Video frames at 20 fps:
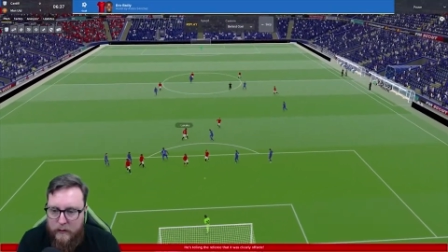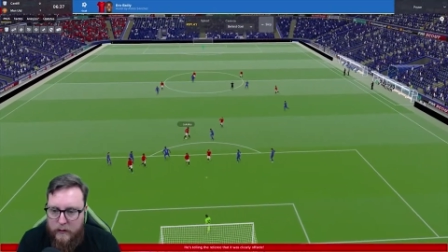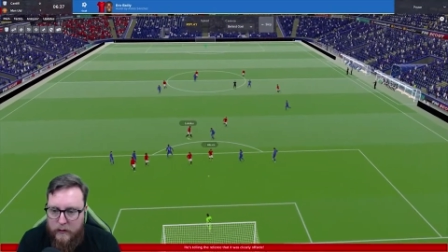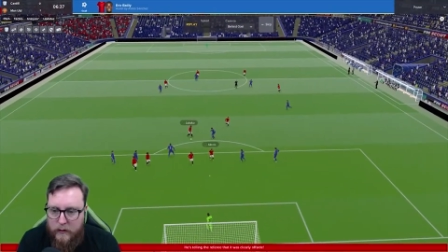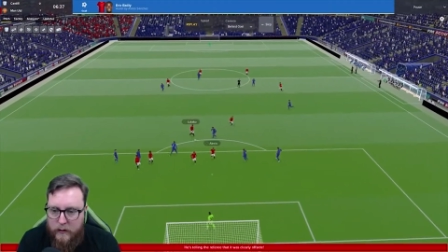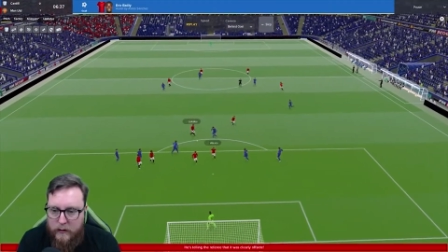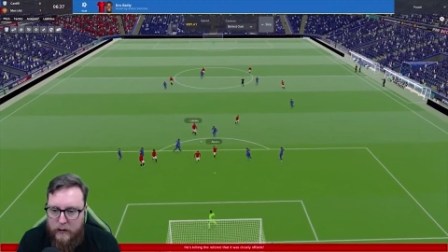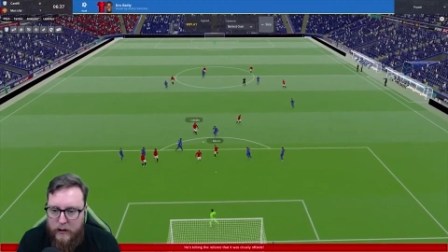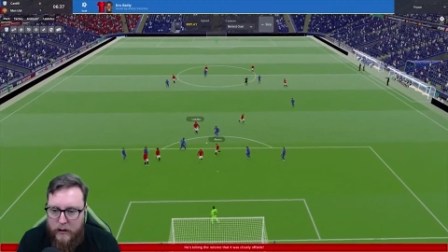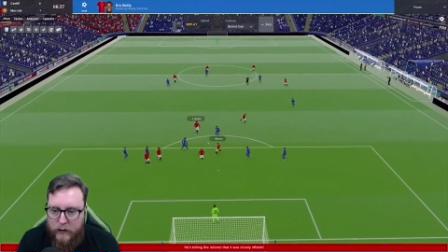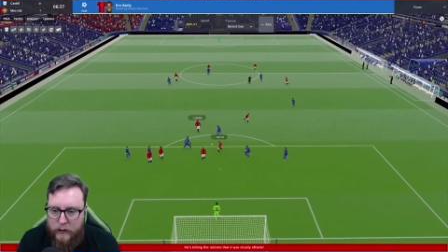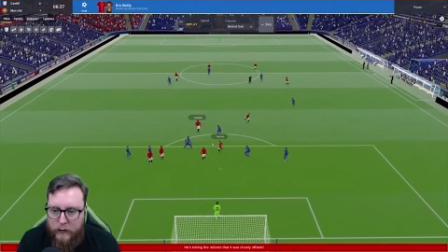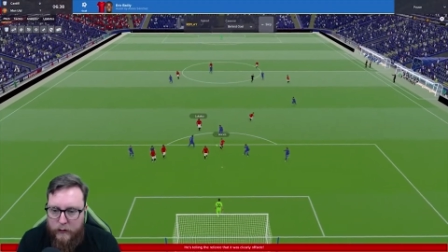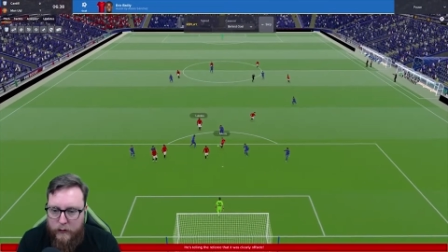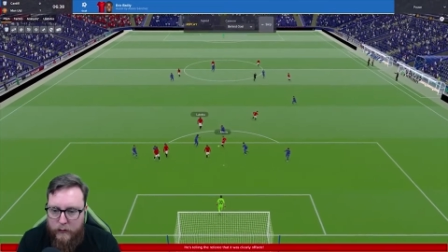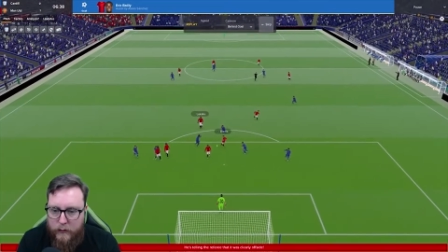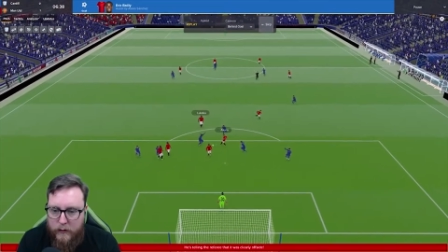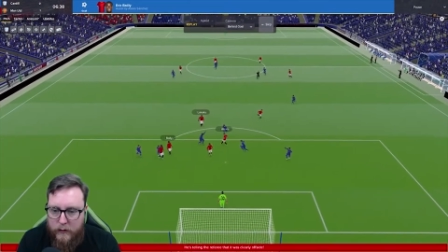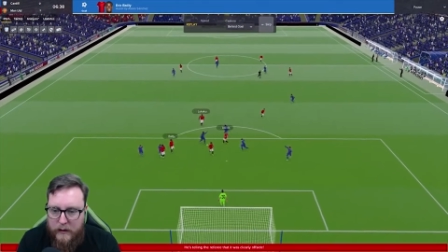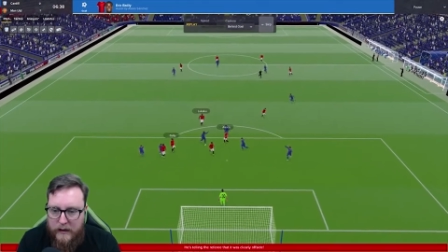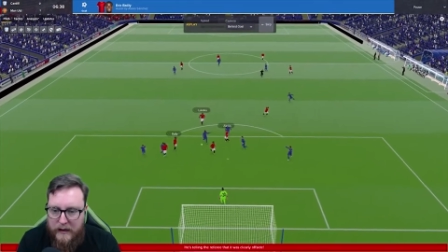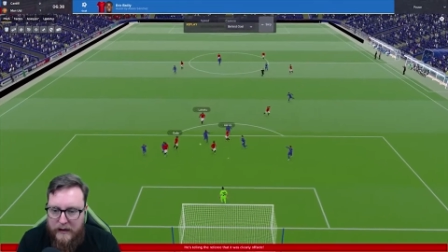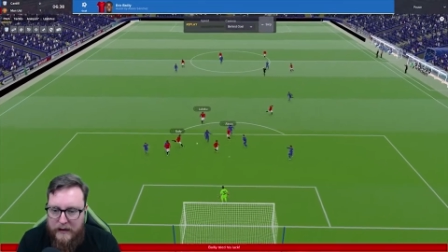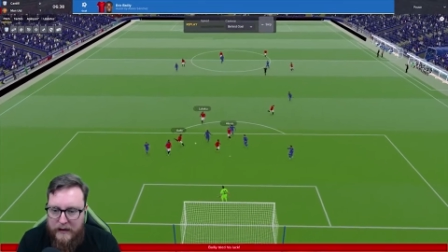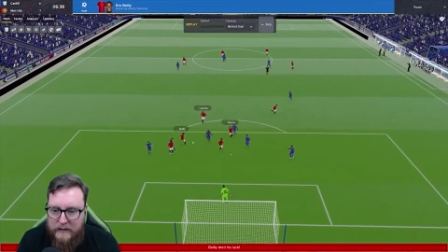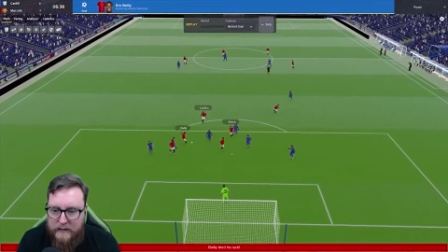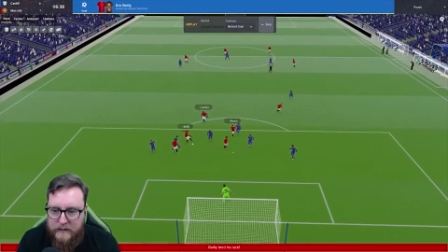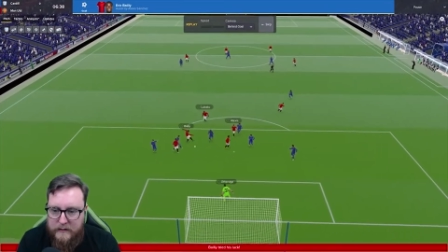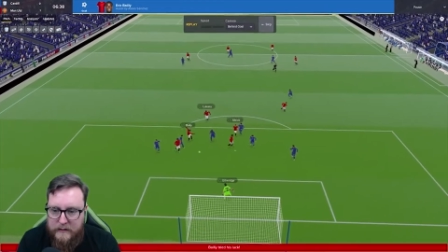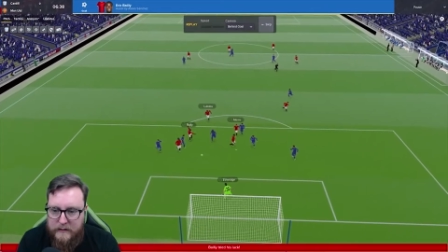Lukaku,
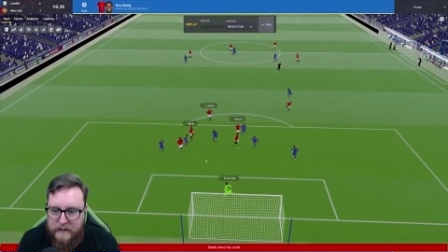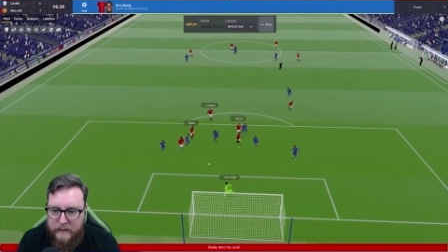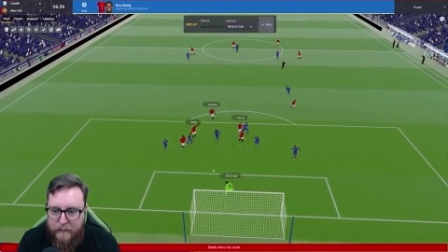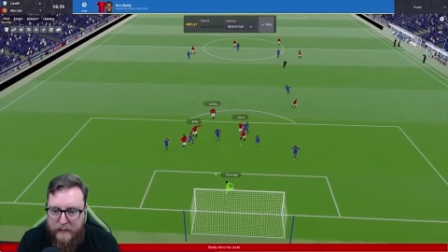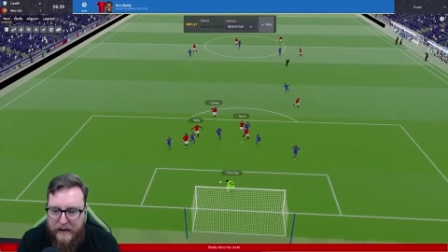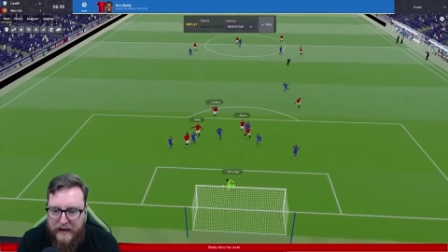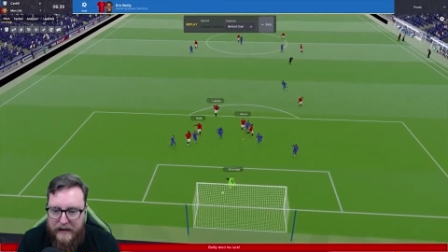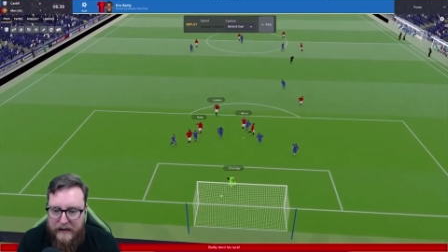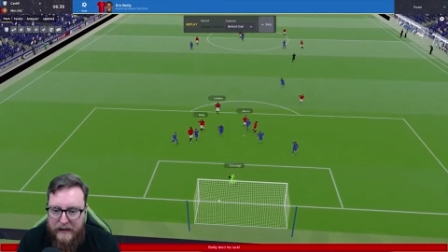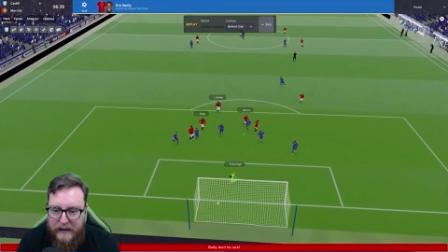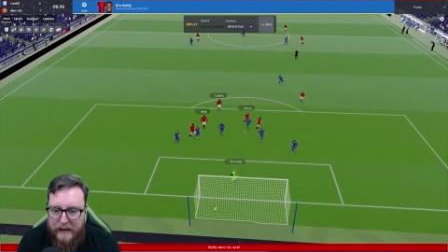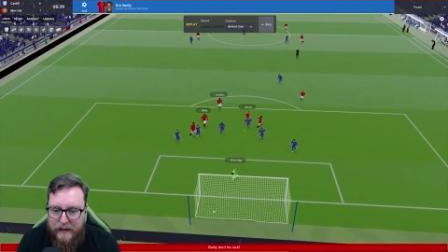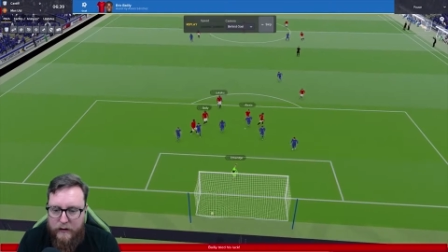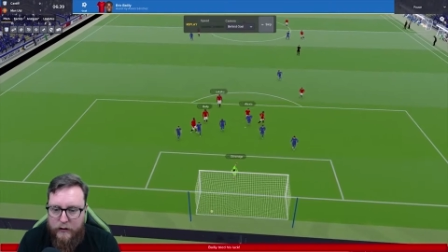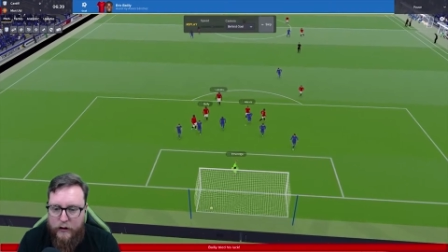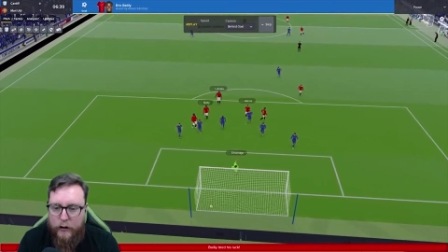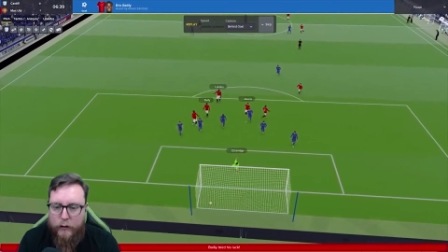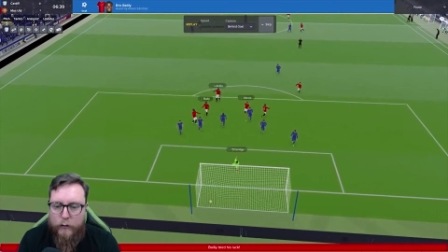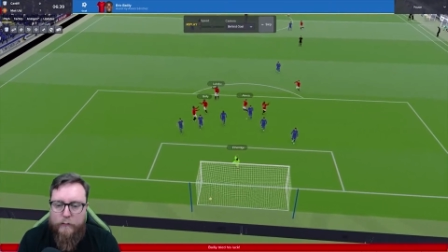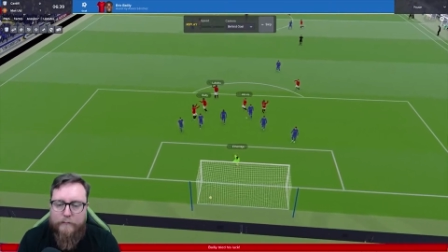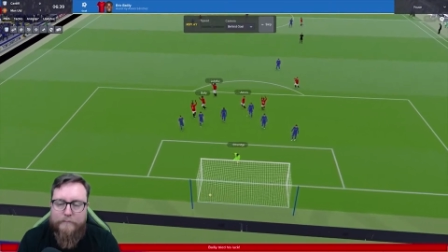Alexis, Bailey, goal.